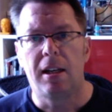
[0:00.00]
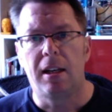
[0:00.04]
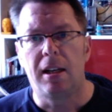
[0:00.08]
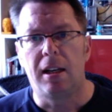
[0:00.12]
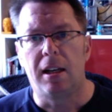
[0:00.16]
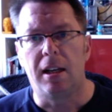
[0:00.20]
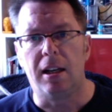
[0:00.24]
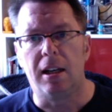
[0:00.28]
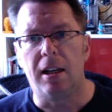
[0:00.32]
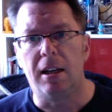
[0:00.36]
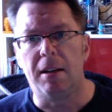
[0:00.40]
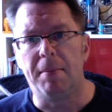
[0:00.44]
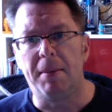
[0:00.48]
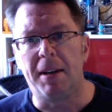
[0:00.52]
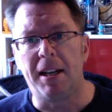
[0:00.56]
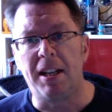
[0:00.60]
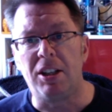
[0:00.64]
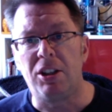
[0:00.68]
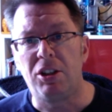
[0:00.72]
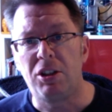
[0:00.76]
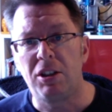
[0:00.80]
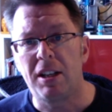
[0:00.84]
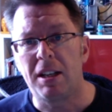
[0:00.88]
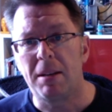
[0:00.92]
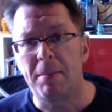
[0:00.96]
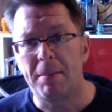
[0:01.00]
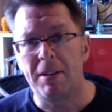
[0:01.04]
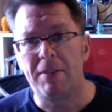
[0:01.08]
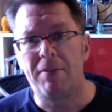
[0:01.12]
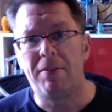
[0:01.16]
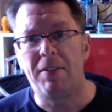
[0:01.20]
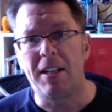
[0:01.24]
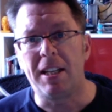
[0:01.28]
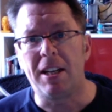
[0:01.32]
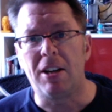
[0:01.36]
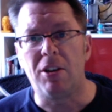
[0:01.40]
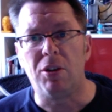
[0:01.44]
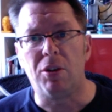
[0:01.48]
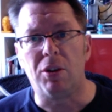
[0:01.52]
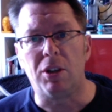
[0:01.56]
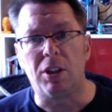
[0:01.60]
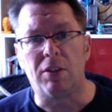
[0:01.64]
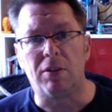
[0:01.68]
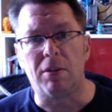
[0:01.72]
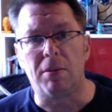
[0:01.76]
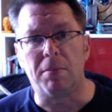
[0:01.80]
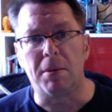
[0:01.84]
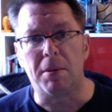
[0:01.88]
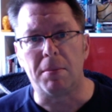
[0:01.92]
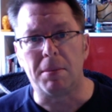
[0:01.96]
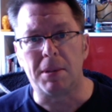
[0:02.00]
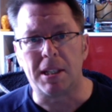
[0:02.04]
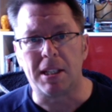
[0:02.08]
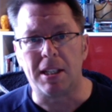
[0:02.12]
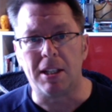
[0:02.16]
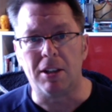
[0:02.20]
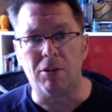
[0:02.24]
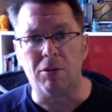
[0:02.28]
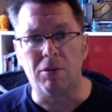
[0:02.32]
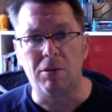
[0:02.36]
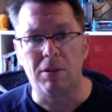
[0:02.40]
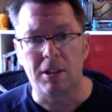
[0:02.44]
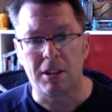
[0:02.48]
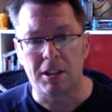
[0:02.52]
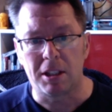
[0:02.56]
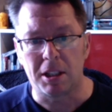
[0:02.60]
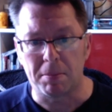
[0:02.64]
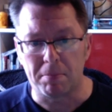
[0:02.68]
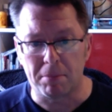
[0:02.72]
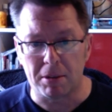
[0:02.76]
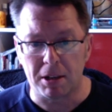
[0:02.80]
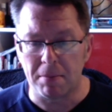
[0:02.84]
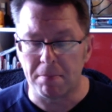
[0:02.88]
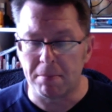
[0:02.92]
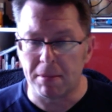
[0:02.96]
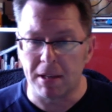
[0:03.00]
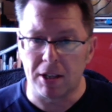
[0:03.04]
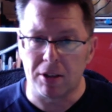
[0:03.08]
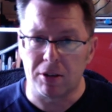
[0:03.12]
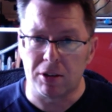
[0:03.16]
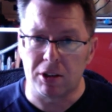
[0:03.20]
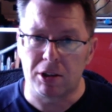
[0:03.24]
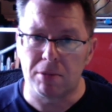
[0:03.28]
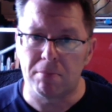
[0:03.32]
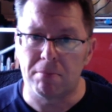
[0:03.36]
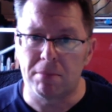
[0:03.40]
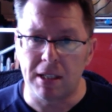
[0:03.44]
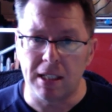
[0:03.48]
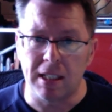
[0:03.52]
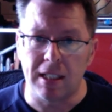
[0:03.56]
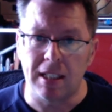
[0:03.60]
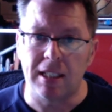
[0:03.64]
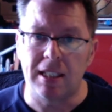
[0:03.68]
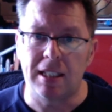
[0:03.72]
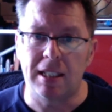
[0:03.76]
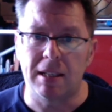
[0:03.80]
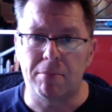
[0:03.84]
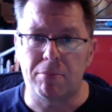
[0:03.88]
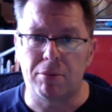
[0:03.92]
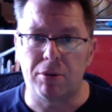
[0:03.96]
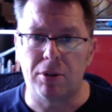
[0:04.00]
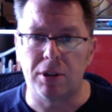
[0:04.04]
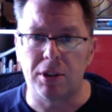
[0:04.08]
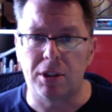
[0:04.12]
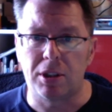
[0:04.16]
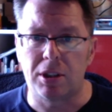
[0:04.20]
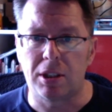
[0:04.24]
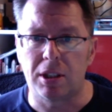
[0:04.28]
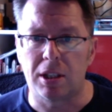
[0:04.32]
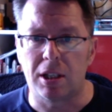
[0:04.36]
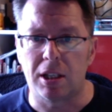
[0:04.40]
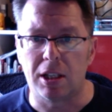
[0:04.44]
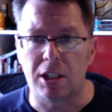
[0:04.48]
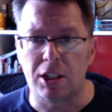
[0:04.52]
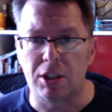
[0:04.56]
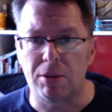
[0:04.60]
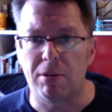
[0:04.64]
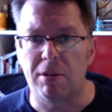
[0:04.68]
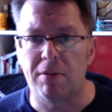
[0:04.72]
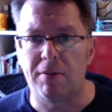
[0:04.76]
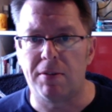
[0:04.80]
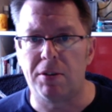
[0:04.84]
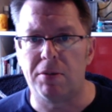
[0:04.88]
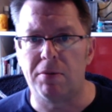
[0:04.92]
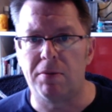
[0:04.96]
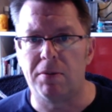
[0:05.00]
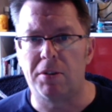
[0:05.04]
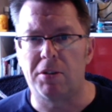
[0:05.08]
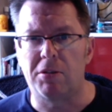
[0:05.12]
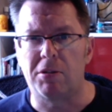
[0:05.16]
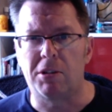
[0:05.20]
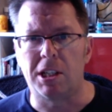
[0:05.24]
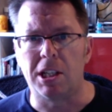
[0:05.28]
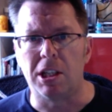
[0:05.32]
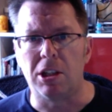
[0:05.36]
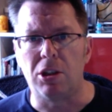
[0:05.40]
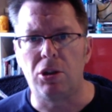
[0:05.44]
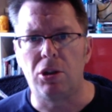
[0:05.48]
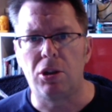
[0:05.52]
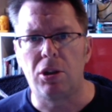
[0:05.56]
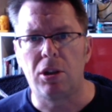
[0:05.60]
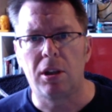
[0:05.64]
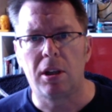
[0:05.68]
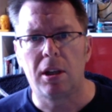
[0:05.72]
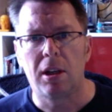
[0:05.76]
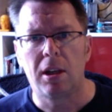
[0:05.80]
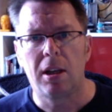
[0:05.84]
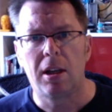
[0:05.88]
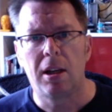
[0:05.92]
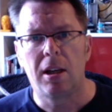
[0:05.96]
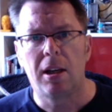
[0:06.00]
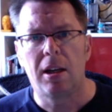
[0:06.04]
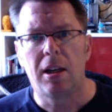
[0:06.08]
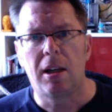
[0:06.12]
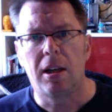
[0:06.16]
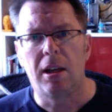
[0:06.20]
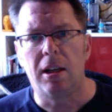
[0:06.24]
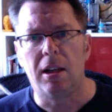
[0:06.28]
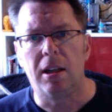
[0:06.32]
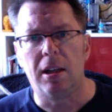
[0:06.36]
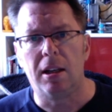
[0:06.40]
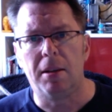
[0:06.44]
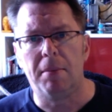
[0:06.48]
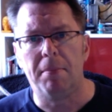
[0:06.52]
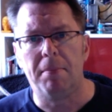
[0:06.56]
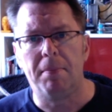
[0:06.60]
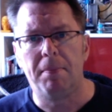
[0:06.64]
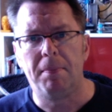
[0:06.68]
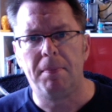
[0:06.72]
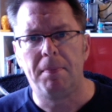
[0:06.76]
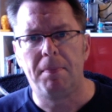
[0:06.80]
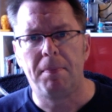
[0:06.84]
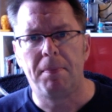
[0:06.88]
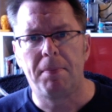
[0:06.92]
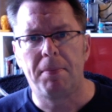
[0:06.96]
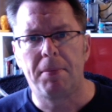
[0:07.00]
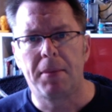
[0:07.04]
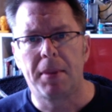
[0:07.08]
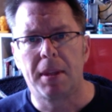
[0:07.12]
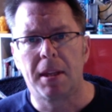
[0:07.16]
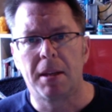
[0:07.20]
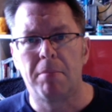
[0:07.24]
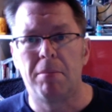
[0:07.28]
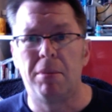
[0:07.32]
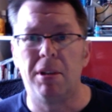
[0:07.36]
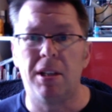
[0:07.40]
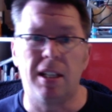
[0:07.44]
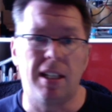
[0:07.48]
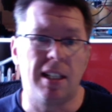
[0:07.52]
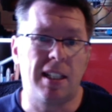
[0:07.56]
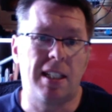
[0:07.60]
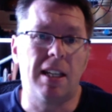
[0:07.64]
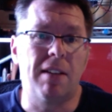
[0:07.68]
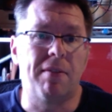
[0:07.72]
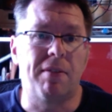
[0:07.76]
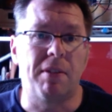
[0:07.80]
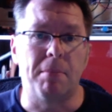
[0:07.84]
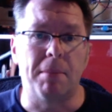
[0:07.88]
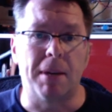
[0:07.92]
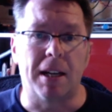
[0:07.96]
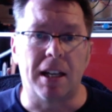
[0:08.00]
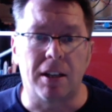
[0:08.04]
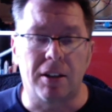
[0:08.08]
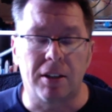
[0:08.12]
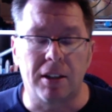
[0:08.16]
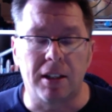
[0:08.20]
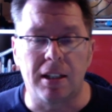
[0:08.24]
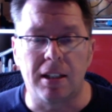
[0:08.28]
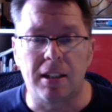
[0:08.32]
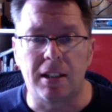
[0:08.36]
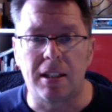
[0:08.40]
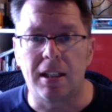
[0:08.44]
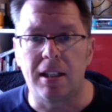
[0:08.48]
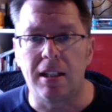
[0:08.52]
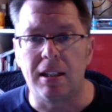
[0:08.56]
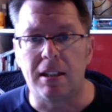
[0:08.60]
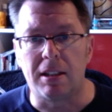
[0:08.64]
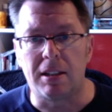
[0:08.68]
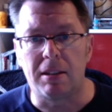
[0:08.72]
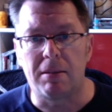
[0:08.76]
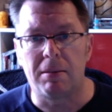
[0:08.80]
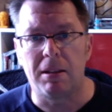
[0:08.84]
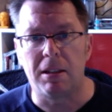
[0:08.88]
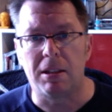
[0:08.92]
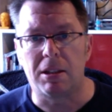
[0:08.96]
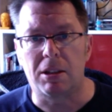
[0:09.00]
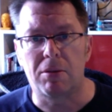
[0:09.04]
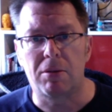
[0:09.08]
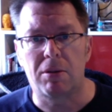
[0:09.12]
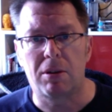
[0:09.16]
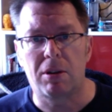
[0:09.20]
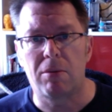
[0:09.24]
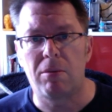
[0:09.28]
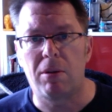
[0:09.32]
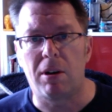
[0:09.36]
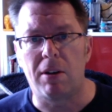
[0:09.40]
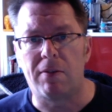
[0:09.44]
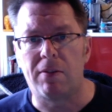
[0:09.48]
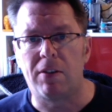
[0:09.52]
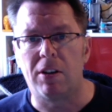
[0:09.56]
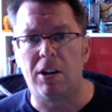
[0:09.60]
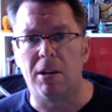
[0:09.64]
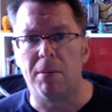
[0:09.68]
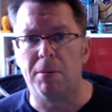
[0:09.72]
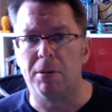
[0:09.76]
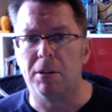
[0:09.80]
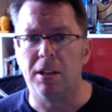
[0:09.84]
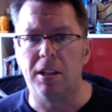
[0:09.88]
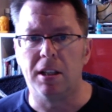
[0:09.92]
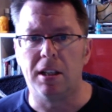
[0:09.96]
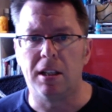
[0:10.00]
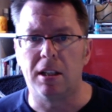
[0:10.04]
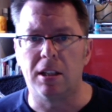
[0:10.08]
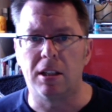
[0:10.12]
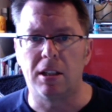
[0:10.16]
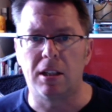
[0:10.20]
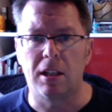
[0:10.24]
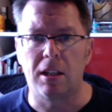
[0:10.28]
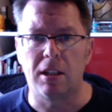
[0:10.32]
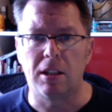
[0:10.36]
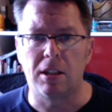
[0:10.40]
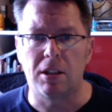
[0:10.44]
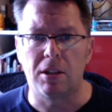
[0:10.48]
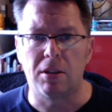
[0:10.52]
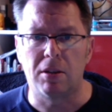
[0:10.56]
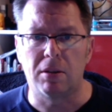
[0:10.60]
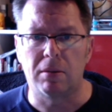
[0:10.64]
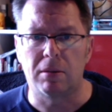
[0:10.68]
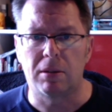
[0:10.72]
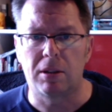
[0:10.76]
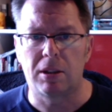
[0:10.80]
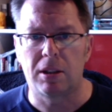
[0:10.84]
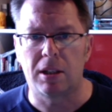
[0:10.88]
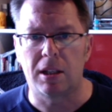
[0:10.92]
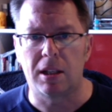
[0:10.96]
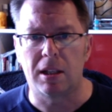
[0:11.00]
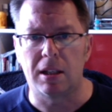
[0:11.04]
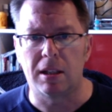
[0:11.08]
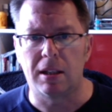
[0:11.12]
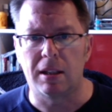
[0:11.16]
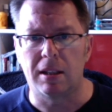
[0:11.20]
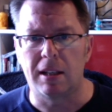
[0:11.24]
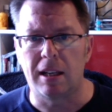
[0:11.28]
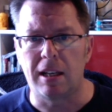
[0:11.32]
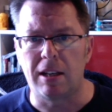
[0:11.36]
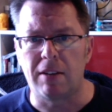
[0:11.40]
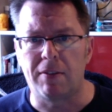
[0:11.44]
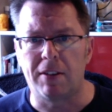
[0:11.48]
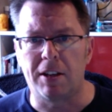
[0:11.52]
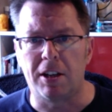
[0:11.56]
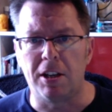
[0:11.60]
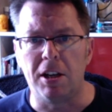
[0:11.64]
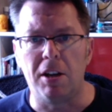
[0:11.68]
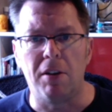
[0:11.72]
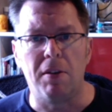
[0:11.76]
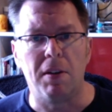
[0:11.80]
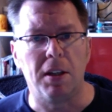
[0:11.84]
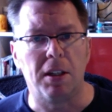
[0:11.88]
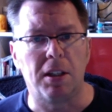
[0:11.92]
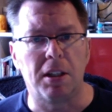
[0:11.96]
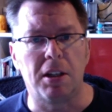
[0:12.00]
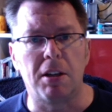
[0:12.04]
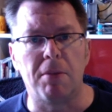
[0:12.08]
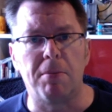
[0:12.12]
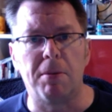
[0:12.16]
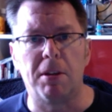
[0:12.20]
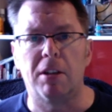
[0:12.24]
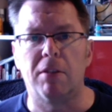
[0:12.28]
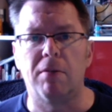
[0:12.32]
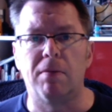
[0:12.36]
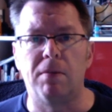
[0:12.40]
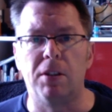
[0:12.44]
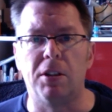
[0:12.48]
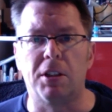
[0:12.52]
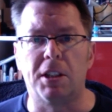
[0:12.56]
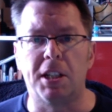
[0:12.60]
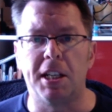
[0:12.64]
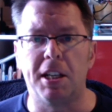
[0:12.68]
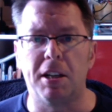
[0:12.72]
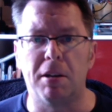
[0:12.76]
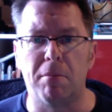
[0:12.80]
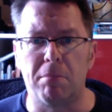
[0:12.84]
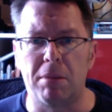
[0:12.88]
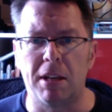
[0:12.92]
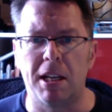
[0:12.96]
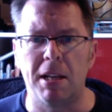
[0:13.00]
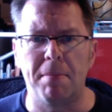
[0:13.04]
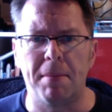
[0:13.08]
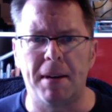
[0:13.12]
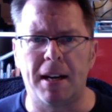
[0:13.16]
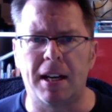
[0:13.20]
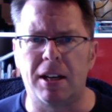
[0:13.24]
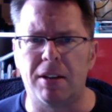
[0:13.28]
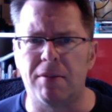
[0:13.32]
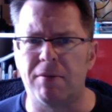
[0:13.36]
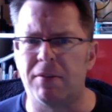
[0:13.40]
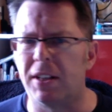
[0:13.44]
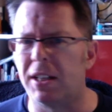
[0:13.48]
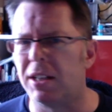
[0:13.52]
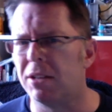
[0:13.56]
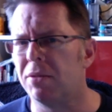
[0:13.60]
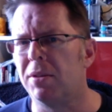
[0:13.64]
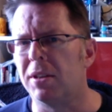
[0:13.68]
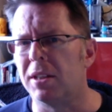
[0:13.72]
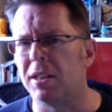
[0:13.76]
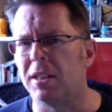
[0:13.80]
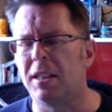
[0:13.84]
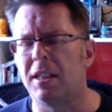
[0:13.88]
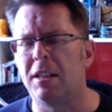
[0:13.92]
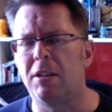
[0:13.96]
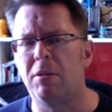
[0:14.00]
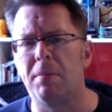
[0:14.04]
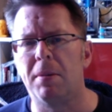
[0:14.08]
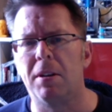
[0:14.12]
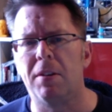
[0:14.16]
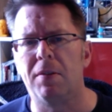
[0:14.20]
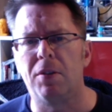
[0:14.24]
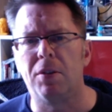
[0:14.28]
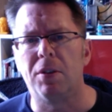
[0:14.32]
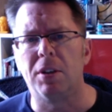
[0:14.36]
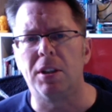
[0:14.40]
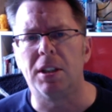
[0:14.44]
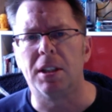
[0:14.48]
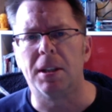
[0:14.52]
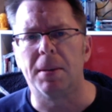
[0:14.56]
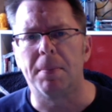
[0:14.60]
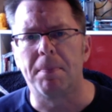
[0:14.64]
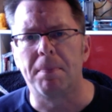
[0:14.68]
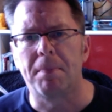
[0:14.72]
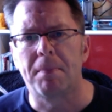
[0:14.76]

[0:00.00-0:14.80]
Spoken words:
And you do get a bit of video noise from them still, despite being on a completely separate 12-volt voltage. But it's nothing bad. It's quite flyable, and it's not anything I notice. Only when I've looked at it on playback, I'm thinking, well, it's a little bit nicer.